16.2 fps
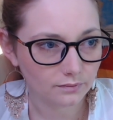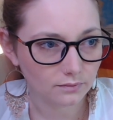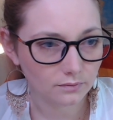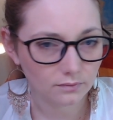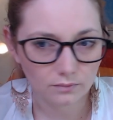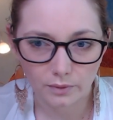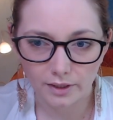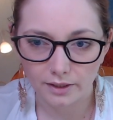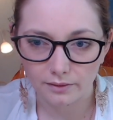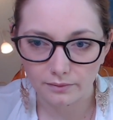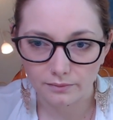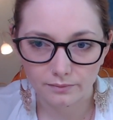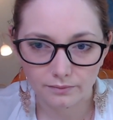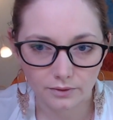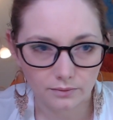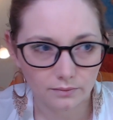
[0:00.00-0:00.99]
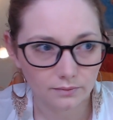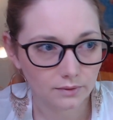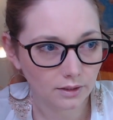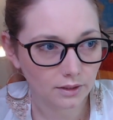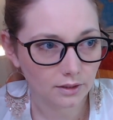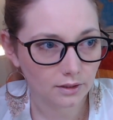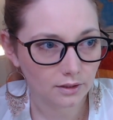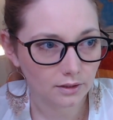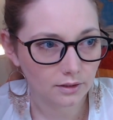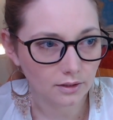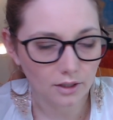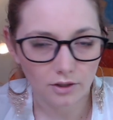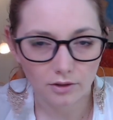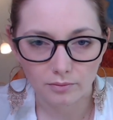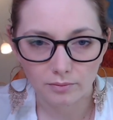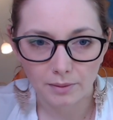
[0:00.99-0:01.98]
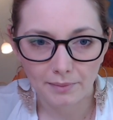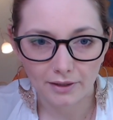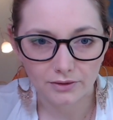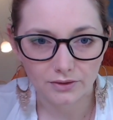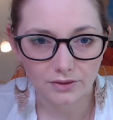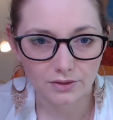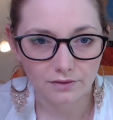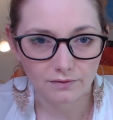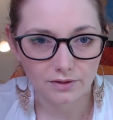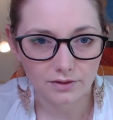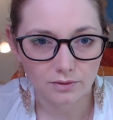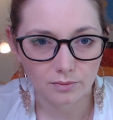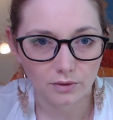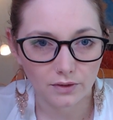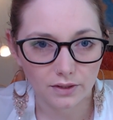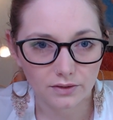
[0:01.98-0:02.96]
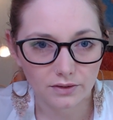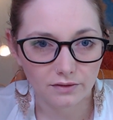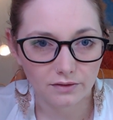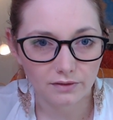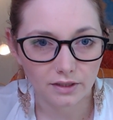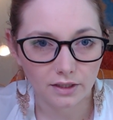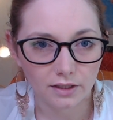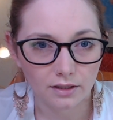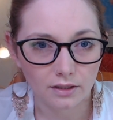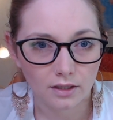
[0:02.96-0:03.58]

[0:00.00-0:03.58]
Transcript: Wait. Oh, my mouse isn't visible. That's convenient.